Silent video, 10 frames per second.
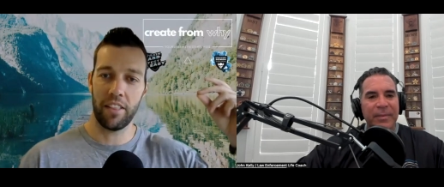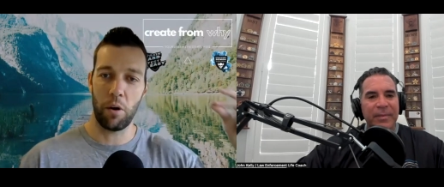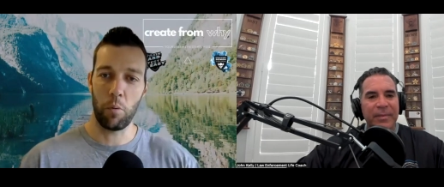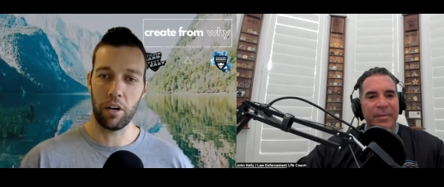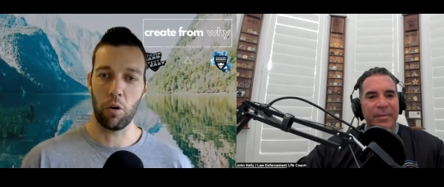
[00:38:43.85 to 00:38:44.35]
Speaker 1: they
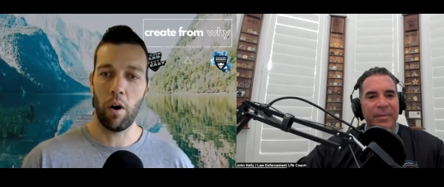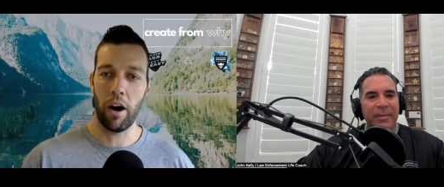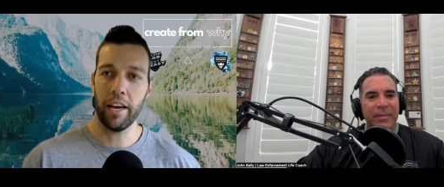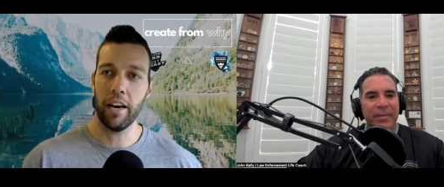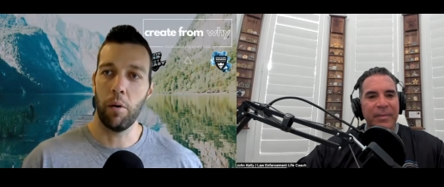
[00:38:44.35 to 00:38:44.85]
went
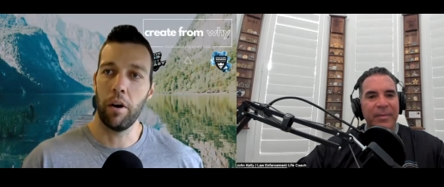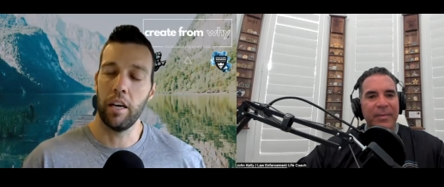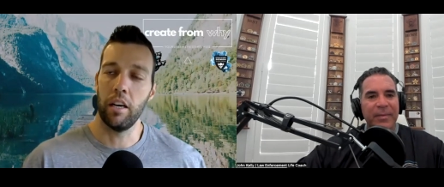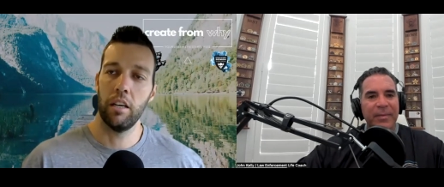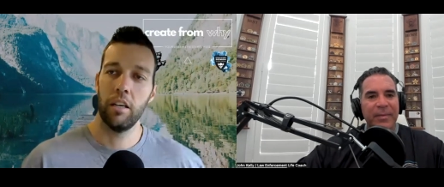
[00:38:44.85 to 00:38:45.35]
quiet and I
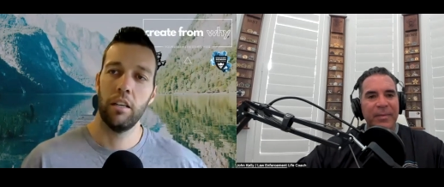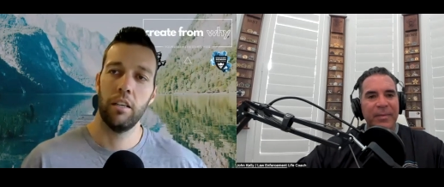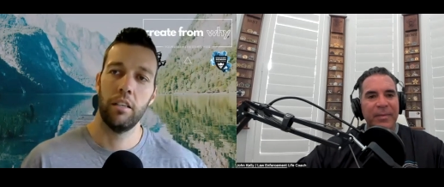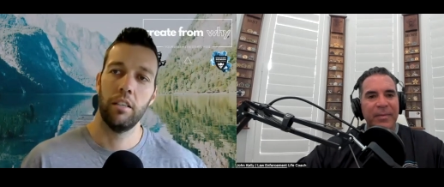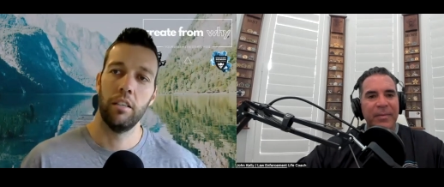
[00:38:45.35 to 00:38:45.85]
went,
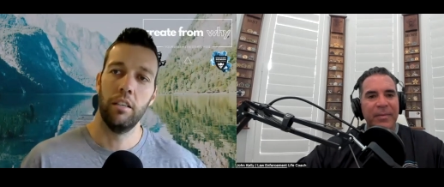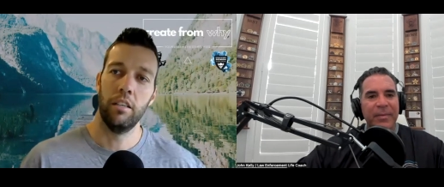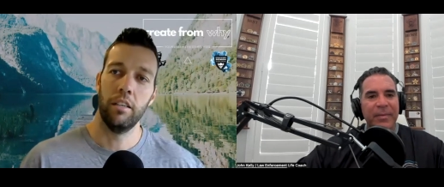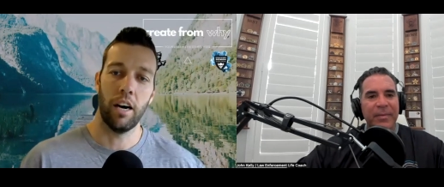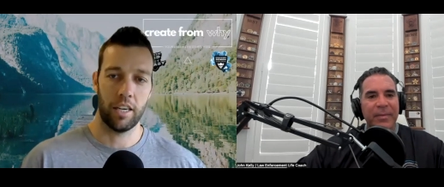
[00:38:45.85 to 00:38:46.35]

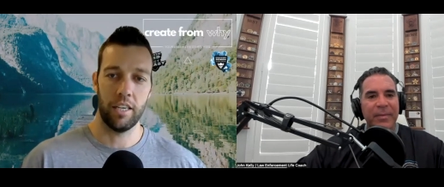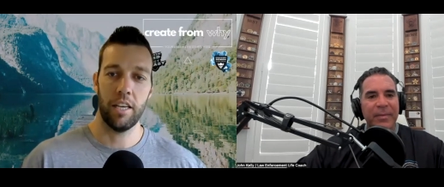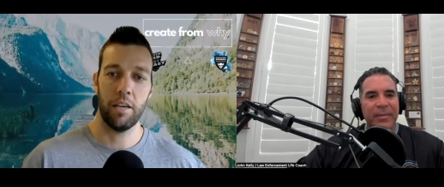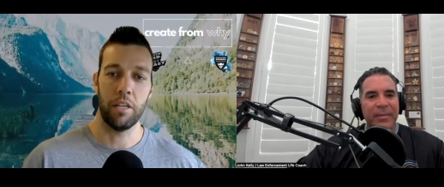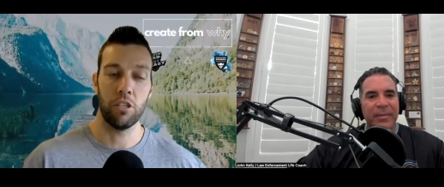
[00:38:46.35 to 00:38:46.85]
Knocking
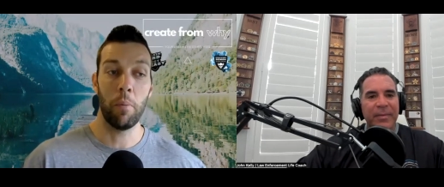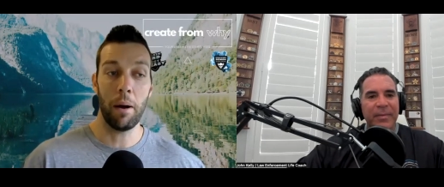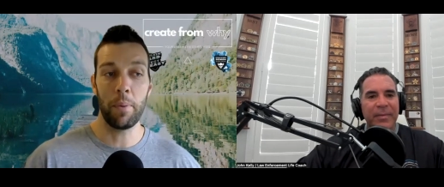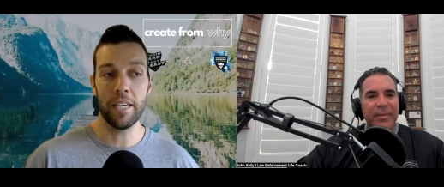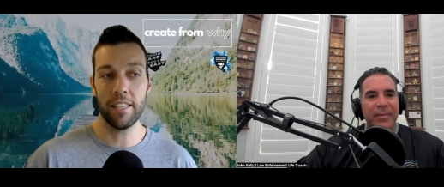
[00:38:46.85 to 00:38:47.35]
Demon. So my
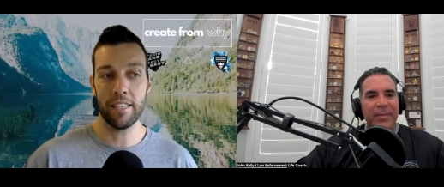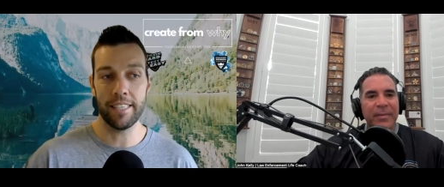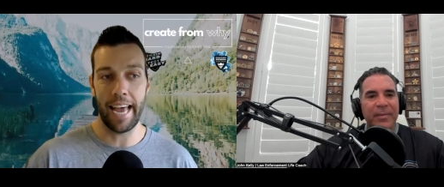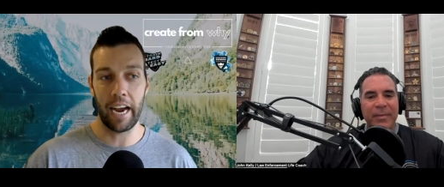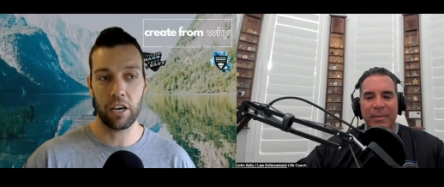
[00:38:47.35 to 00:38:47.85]
business is
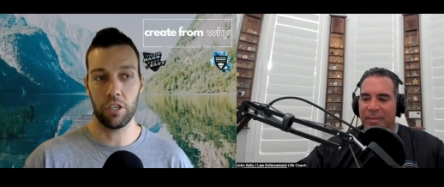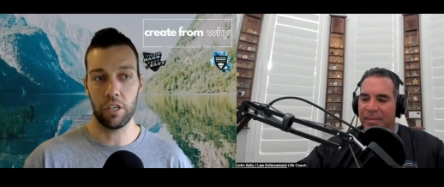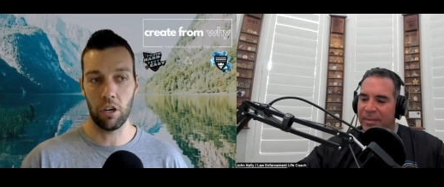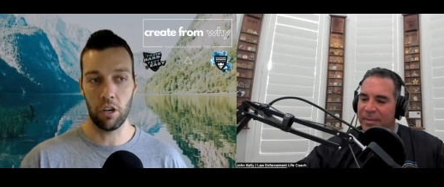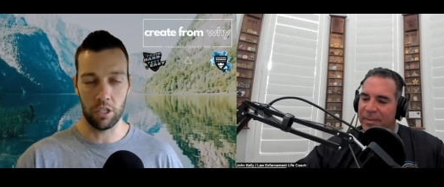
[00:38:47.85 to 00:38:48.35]
actually
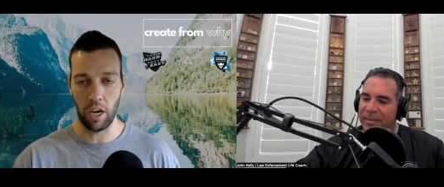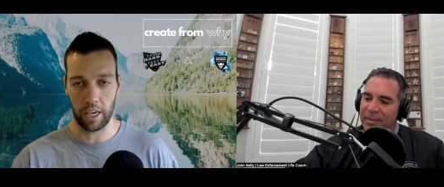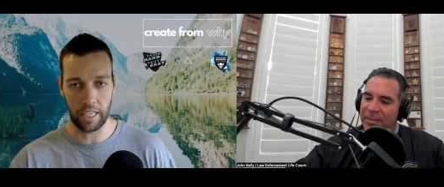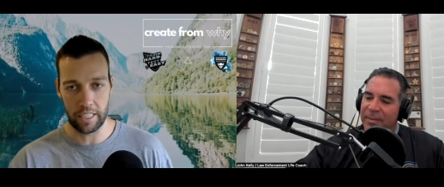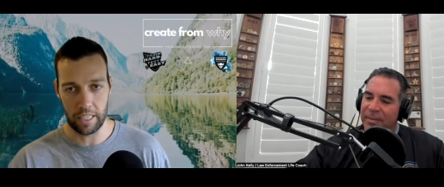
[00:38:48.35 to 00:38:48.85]
called
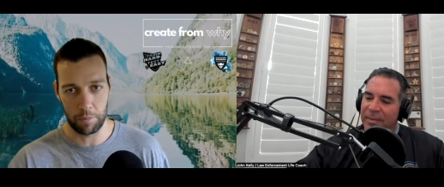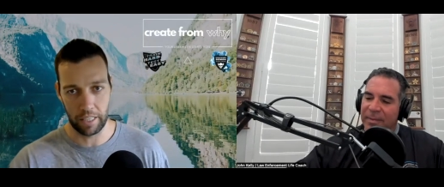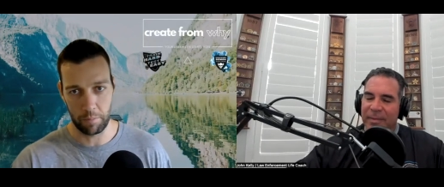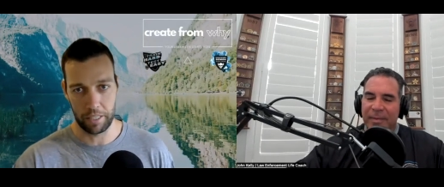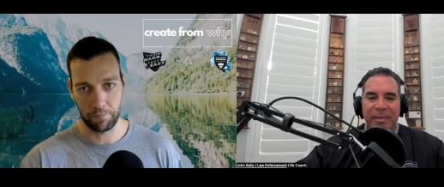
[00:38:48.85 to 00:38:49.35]
Knocking Demon
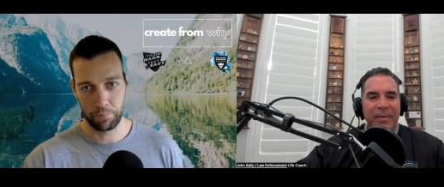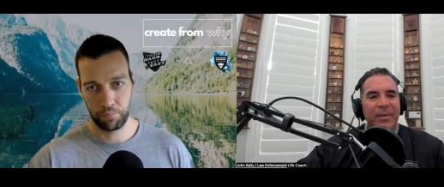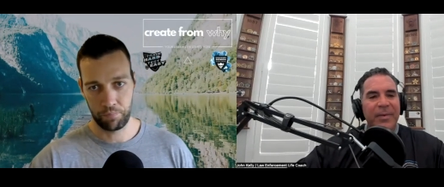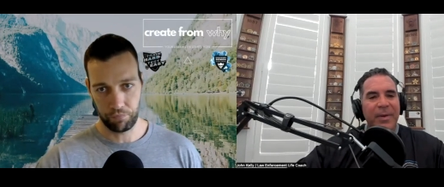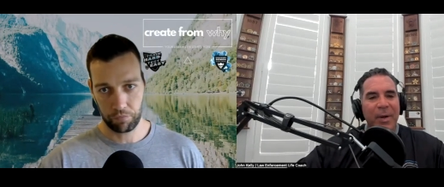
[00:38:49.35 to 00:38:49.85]
Limited.
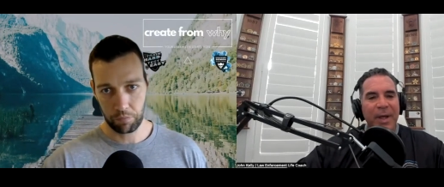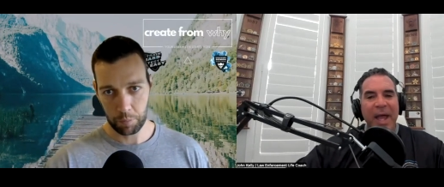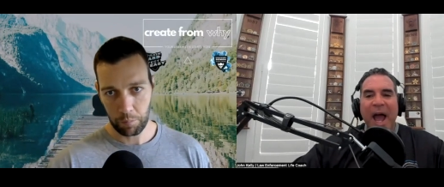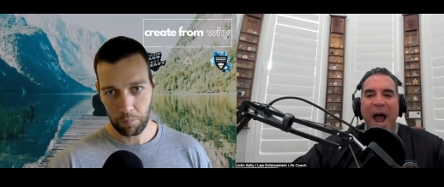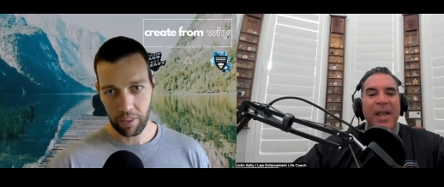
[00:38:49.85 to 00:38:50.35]
Speaker 2: Okay.
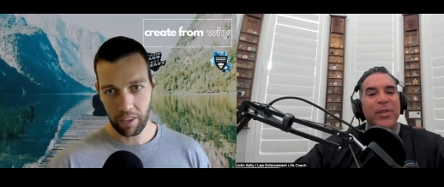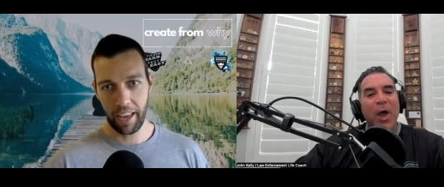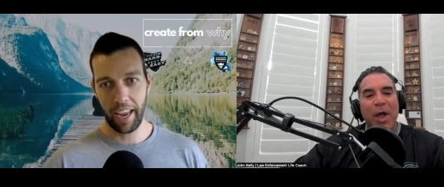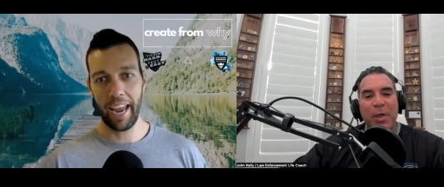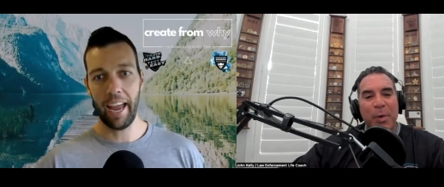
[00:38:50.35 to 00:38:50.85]
I
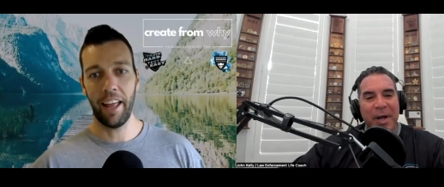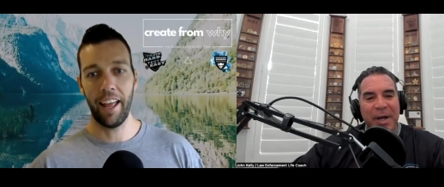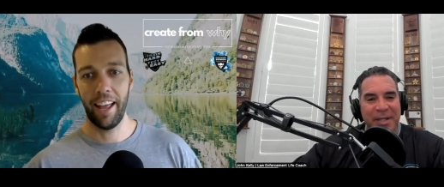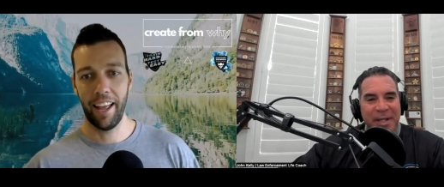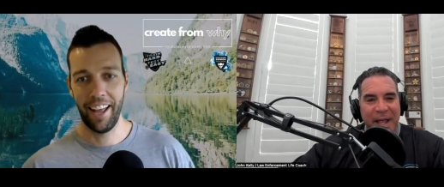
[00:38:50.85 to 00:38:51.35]
thought you were
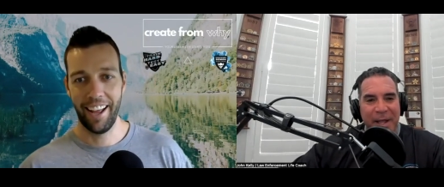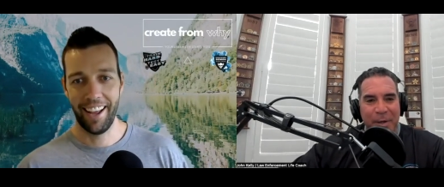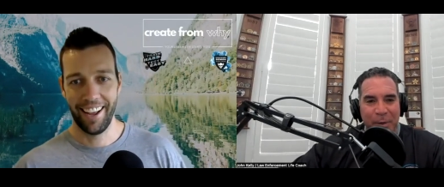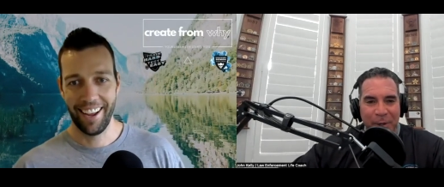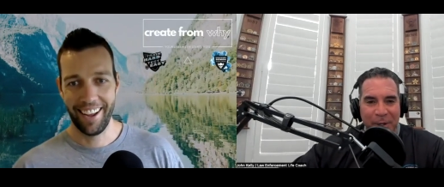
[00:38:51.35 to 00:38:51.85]
going to say
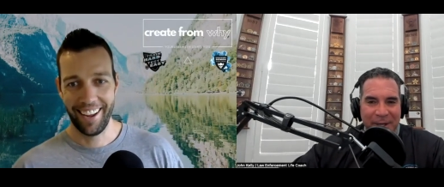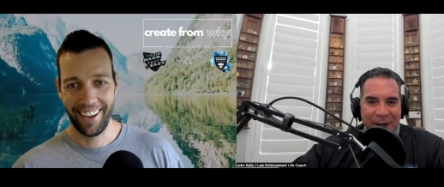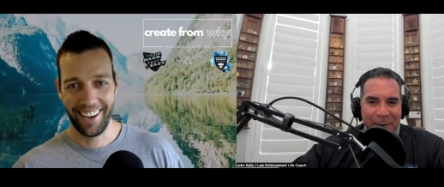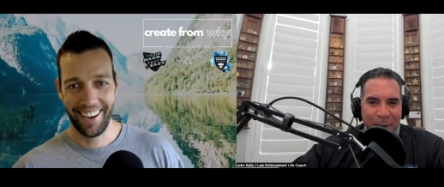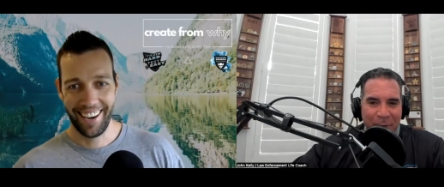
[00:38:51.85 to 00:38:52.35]
you looked
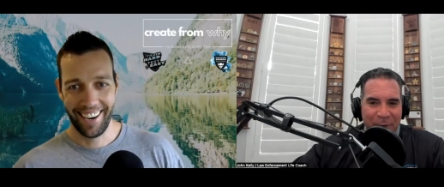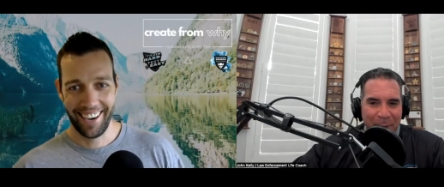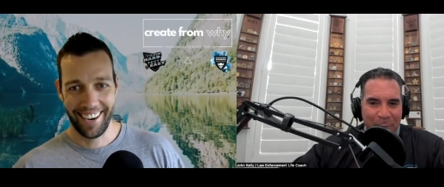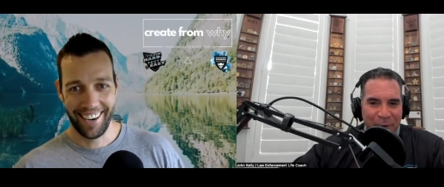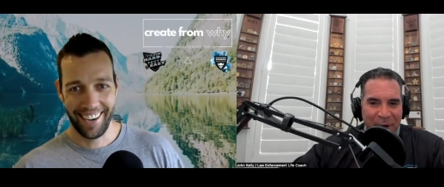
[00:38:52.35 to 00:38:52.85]
out over
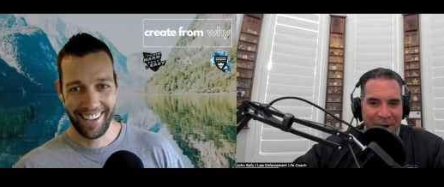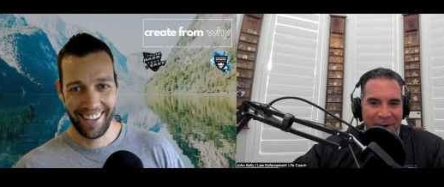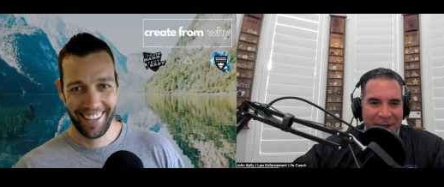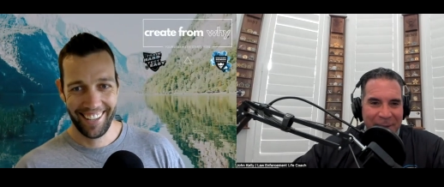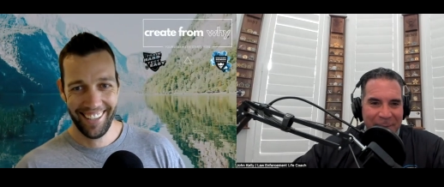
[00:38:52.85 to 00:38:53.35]
the
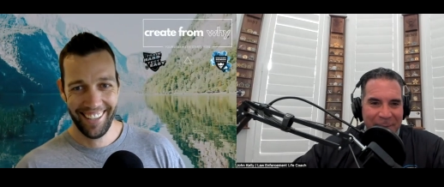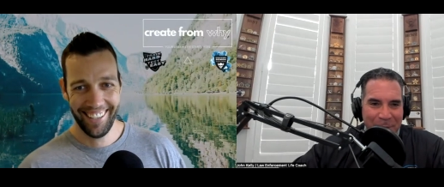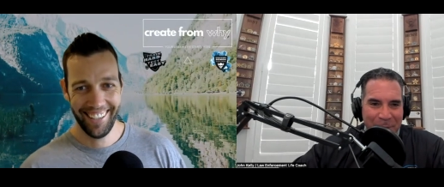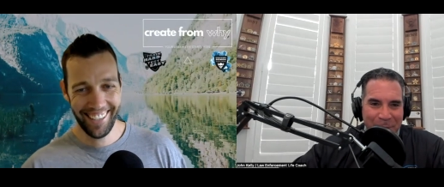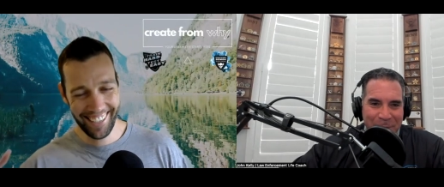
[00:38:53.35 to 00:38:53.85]
prairie
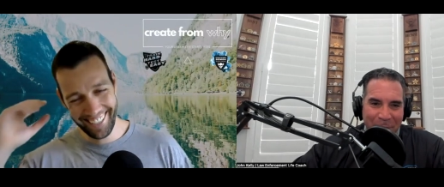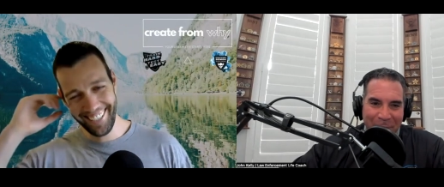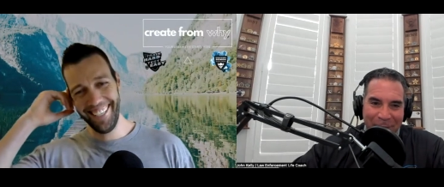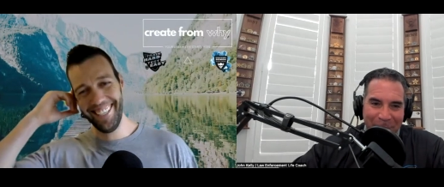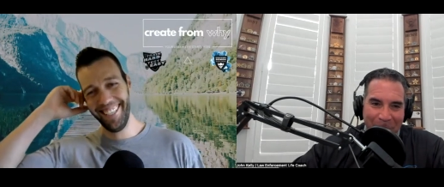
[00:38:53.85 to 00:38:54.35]
and you saw
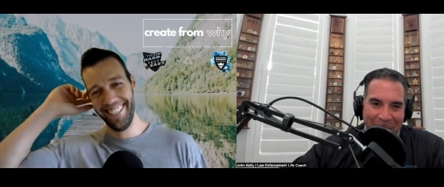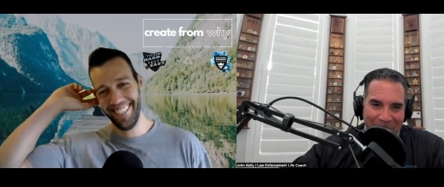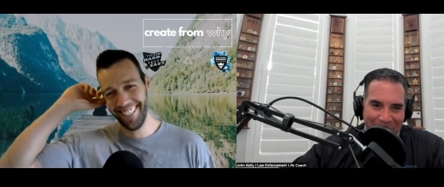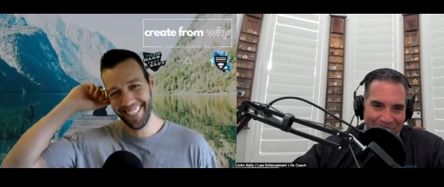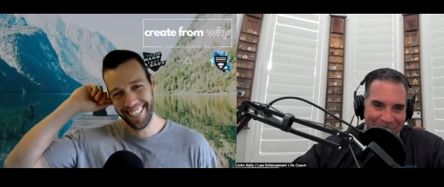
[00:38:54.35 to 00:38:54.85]
a
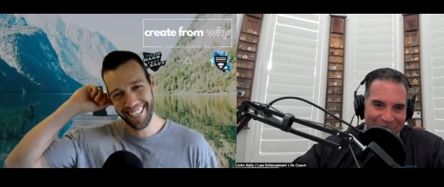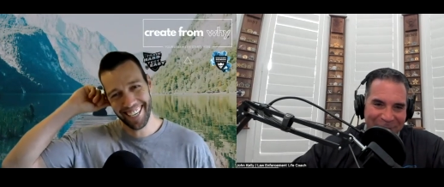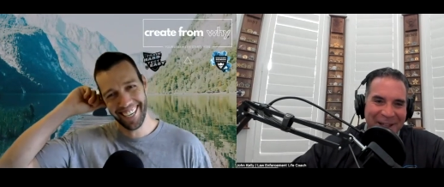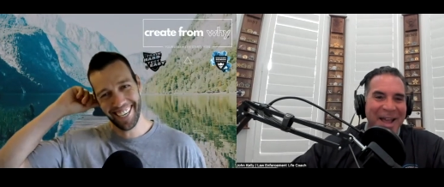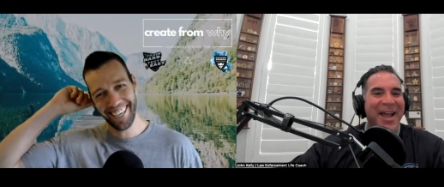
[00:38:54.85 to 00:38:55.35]
white wolf.
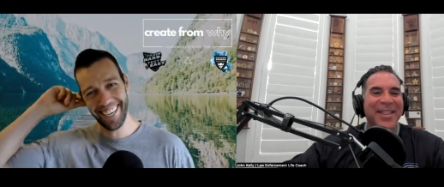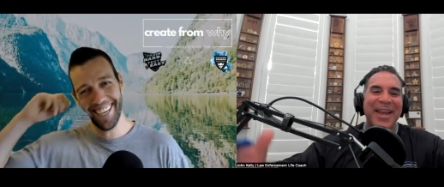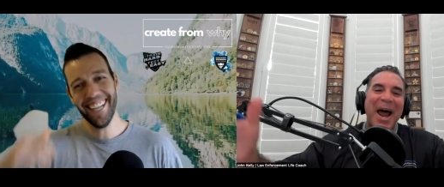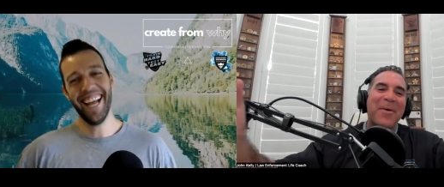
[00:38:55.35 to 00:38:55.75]
And then I